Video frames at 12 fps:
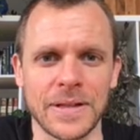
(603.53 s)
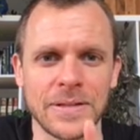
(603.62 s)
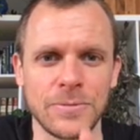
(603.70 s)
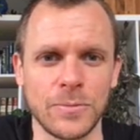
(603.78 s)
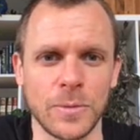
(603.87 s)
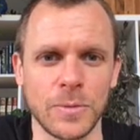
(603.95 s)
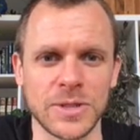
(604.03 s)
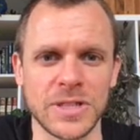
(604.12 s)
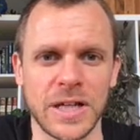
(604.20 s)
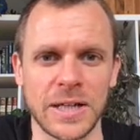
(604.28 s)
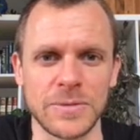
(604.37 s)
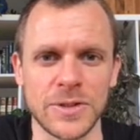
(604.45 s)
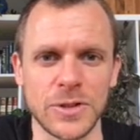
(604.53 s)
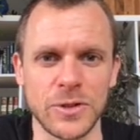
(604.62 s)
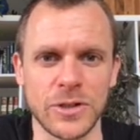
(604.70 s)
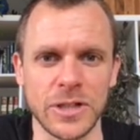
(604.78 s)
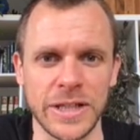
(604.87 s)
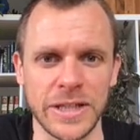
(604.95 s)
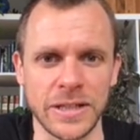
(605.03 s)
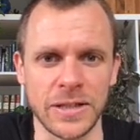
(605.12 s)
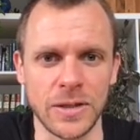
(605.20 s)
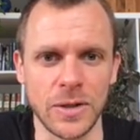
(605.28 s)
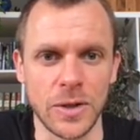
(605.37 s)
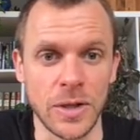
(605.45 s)
One more time. Circling.
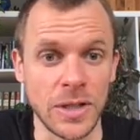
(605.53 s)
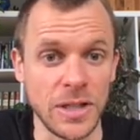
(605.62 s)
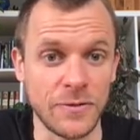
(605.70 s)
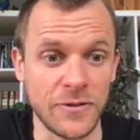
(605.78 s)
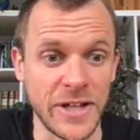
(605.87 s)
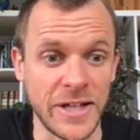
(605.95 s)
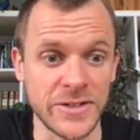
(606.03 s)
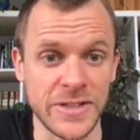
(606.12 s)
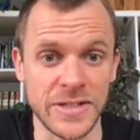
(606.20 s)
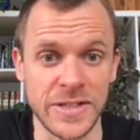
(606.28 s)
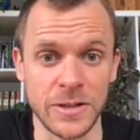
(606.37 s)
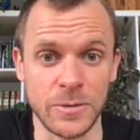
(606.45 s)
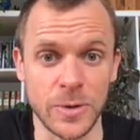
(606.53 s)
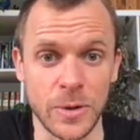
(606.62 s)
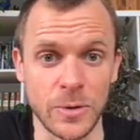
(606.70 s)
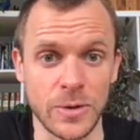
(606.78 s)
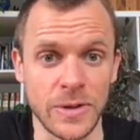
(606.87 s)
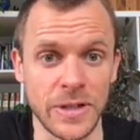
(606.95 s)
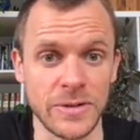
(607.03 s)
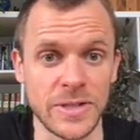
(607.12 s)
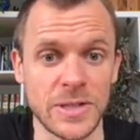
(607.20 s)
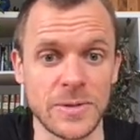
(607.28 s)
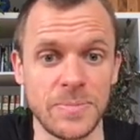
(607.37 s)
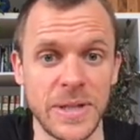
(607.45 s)
He flares his elbow. There is
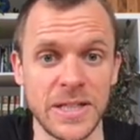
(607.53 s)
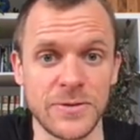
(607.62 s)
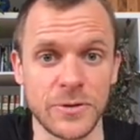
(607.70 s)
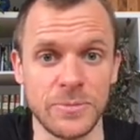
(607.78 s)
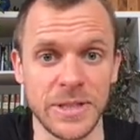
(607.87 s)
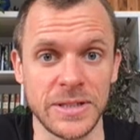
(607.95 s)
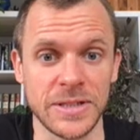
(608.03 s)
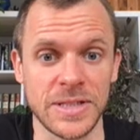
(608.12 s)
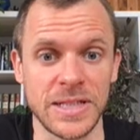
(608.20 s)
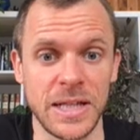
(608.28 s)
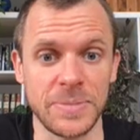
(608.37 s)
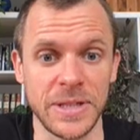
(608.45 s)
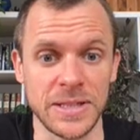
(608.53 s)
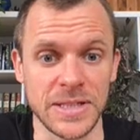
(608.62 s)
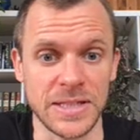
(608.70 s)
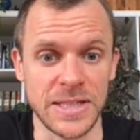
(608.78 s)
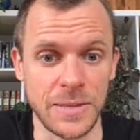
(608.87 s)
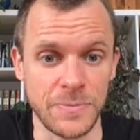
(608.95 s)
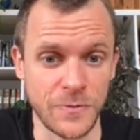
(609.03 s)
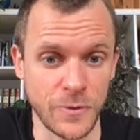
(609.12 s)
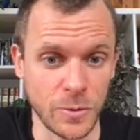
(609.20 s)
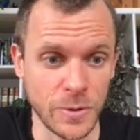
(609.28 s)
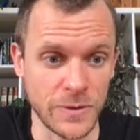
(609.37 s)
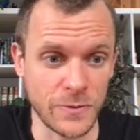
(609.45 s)
space for me to step in. Step
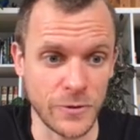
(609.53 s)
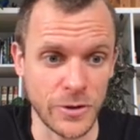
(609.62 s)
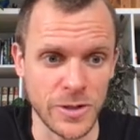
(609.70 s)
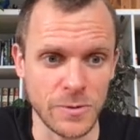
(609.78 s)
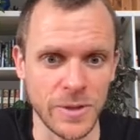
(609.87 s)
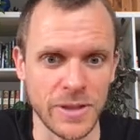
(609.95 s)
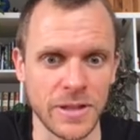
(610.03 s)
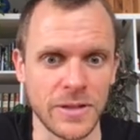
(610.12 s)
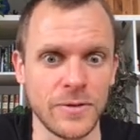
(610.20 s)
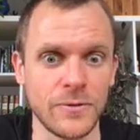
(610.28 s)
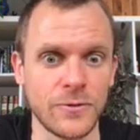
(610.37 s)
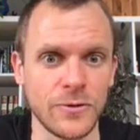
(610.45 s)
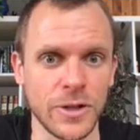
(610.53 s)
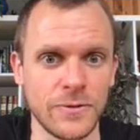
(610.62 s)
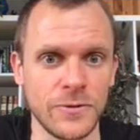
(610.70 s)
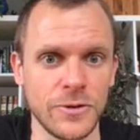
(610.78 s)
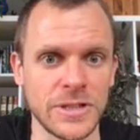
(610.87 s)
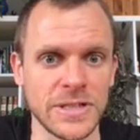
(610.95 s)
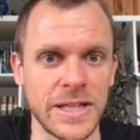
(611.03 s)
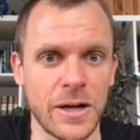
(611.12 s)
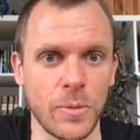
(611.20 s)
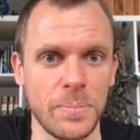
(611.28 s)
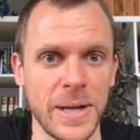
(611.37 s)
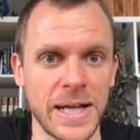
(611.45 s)
forward first with the front foot.
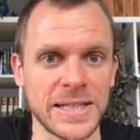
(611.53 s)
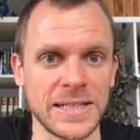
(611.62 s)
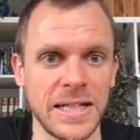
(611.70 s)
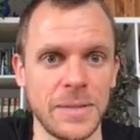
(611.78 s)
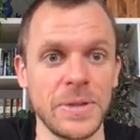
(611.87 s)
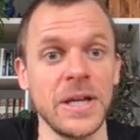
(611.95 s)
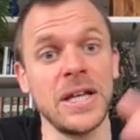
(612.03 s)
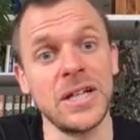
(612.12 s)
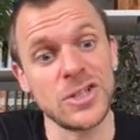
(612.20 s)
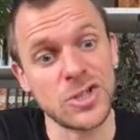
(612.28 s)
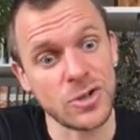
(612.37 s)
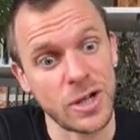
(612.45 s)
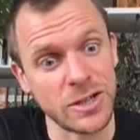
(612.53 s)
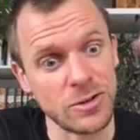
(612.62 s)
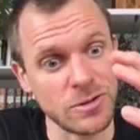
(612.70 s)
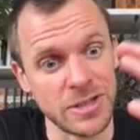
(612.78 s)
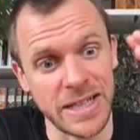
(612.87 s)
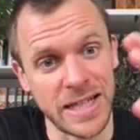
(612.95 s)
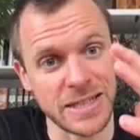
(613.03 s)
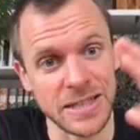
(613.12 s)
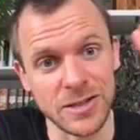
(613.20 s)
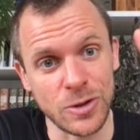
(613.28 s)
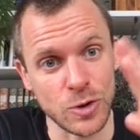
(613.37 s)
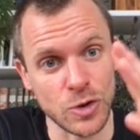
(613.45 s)
Now back step. Try to
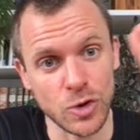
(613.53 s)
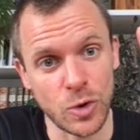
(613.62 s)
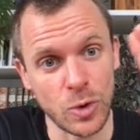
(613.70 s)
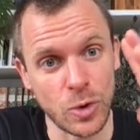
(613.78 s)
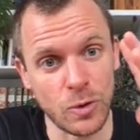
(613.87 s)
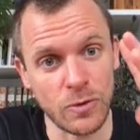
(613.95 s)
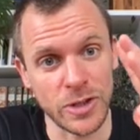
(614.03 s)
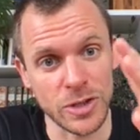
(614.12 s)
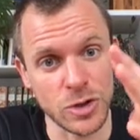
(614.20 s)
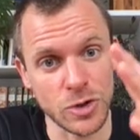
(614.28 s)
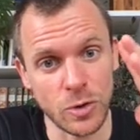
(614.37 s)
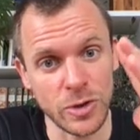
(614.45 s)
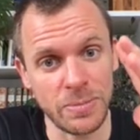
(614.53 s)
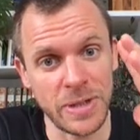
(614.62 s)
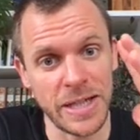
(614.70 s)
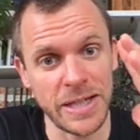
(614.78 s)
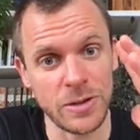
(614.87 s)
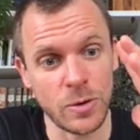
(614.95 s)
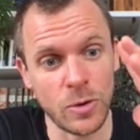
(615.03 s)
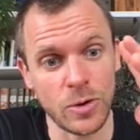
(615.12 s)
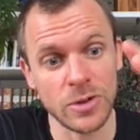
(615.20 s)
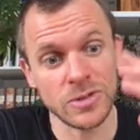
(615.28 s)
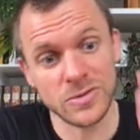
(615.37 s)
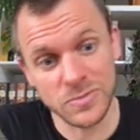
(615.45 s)
get control over his shoulder blade,
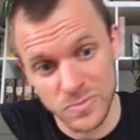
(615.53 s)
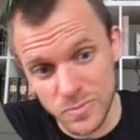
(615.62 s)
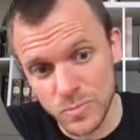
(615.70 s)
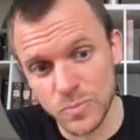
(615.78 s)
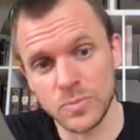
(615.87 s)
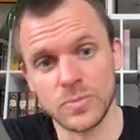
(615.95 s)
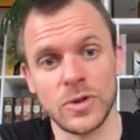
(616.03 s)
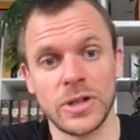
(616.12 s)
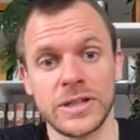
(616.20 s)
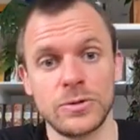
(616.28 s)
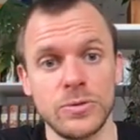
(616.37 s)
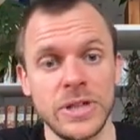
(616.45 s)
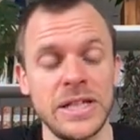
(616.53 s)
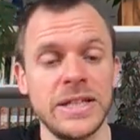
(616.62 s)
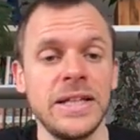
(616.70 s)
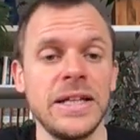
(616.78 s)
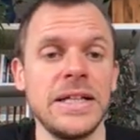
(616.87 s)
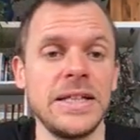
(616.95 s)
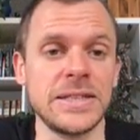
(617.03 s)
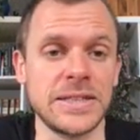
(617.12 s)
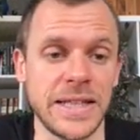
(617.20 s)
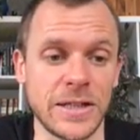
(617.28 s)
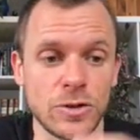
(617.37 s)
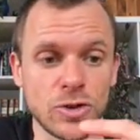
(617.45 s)
or like really
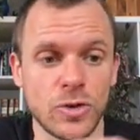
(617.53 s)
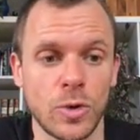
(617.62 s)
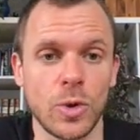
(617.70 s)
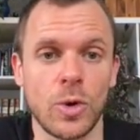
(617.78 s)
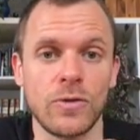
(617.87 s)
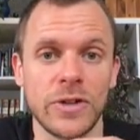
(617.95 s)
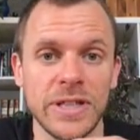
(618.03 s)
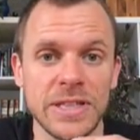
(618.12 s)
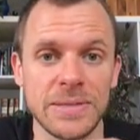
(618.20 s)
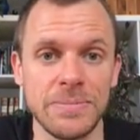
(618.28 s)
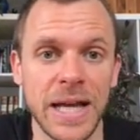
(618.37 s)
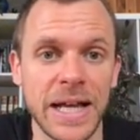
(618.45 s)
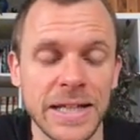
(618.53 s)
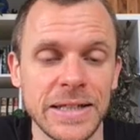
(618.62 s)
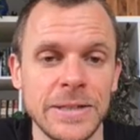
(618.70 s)
take control over his back